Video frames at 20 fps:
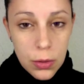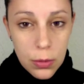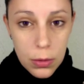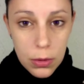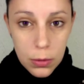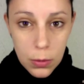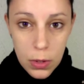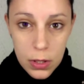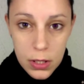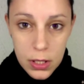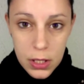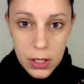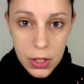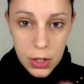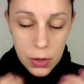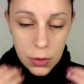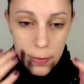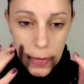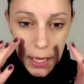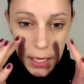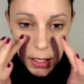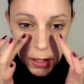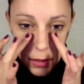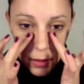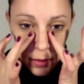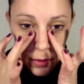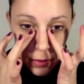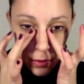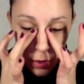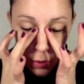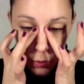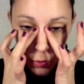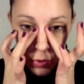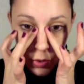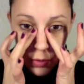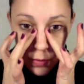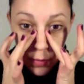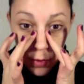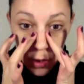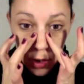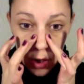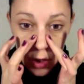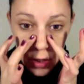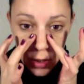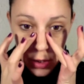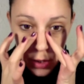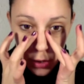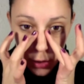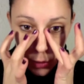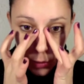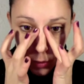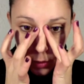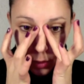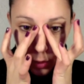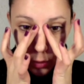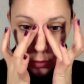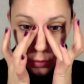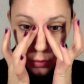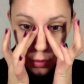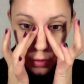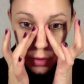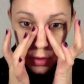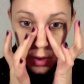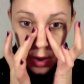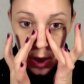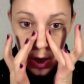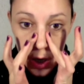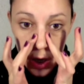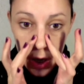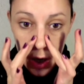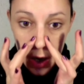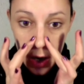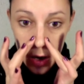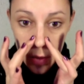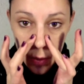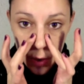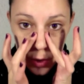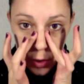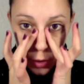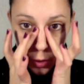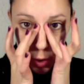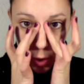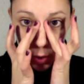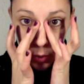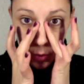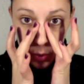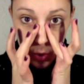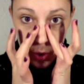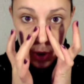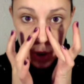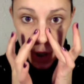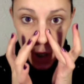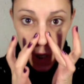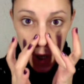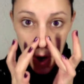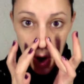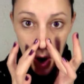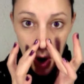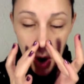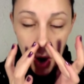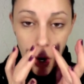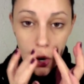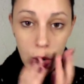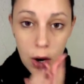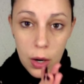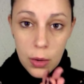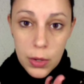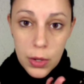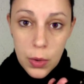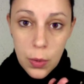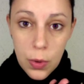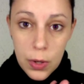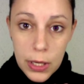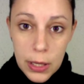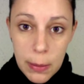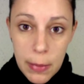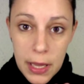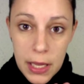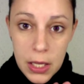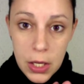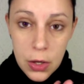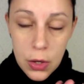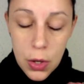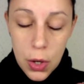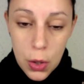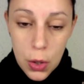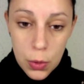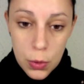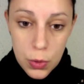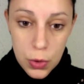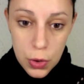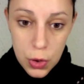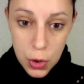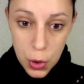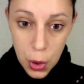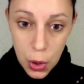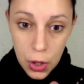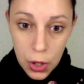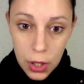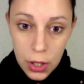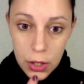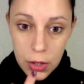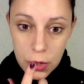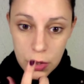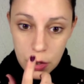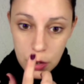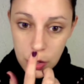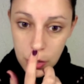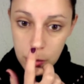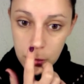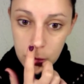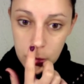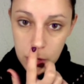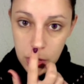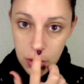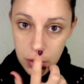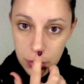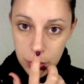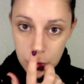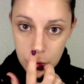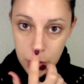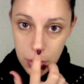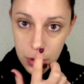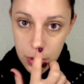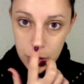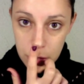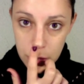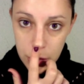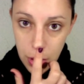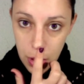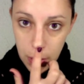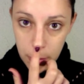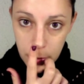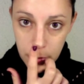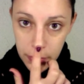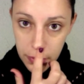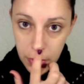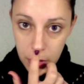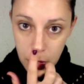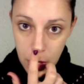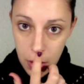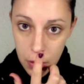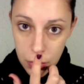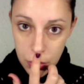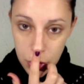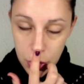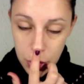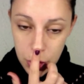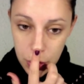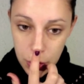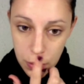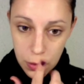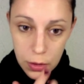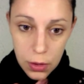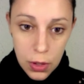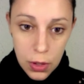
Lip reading: will want it to make your nose smaller, so you will contour around your nose. Or you want to make your nose shorter, so you will contour the top of your nose too.